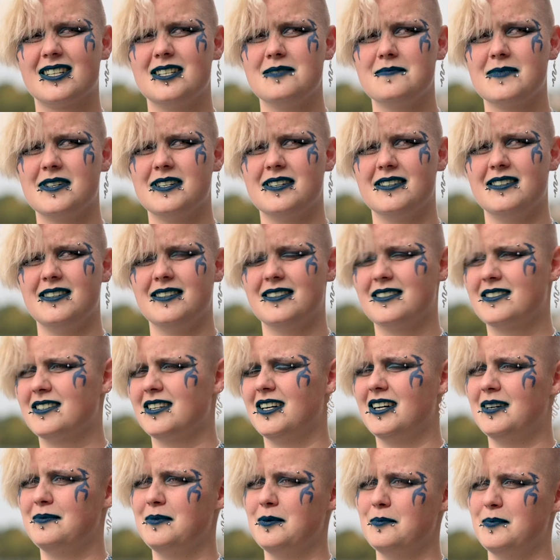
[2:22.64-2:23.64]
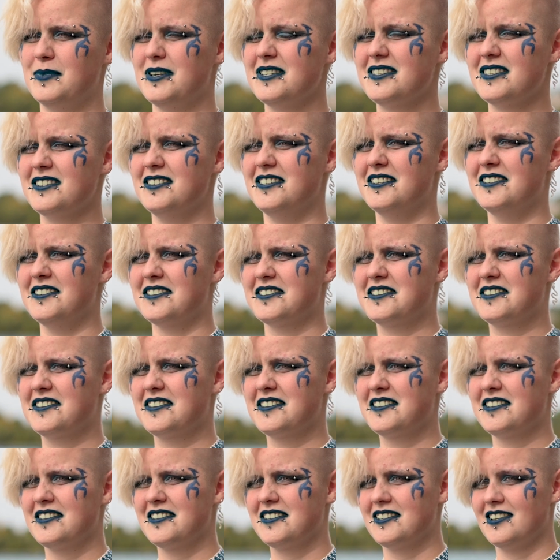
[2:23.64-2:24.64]
helped me start a
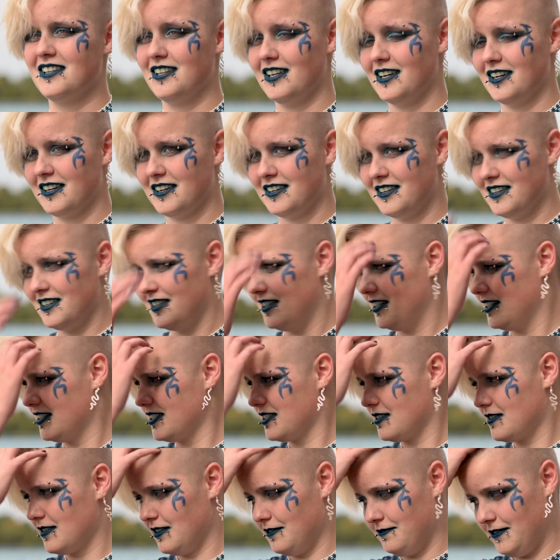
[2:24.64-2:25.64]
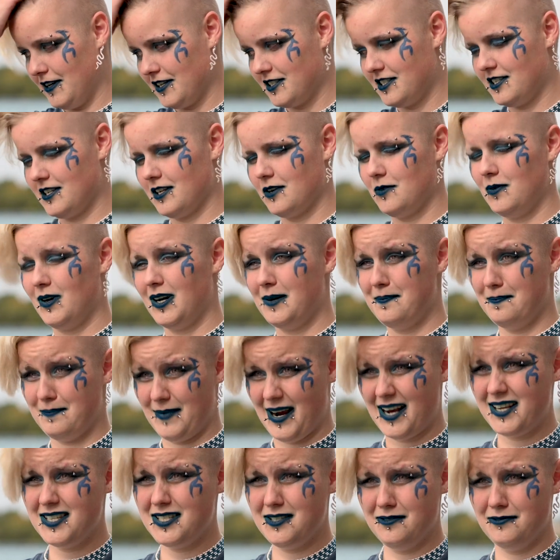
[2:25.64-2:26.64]
business, so like it's affected it quite
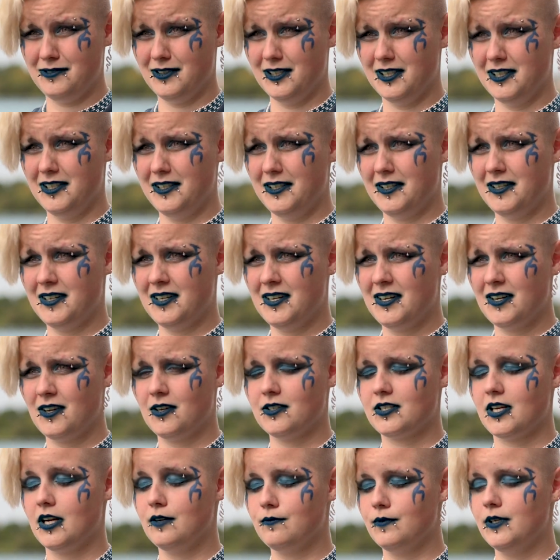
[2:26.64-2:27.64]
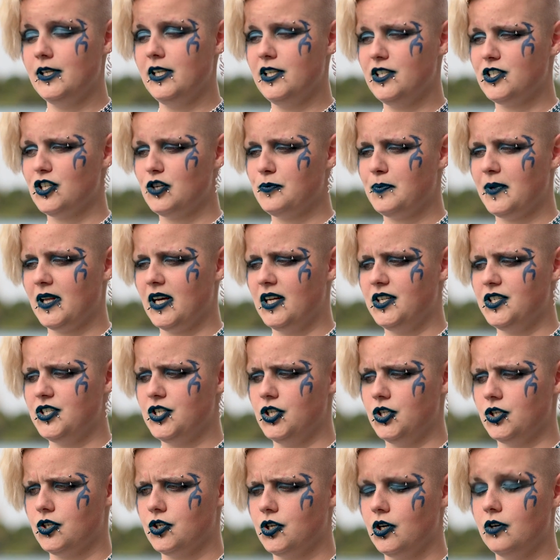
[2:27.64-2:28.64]
massively because I really do plan
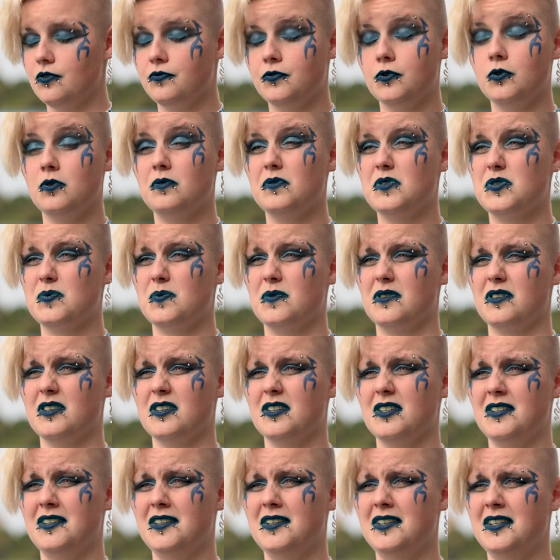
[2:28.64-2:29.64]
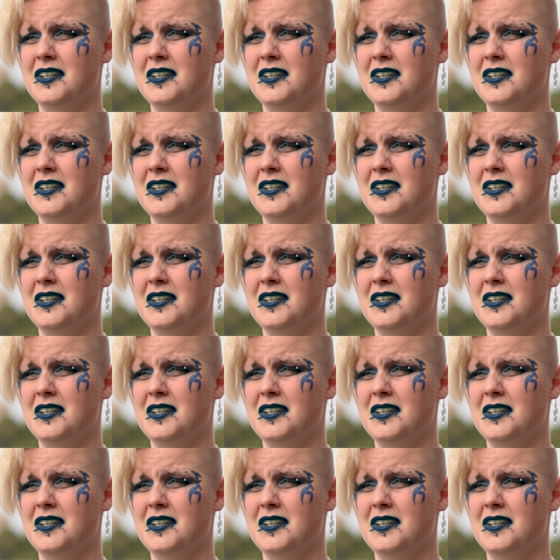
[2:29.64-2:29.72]
to go forwards with it.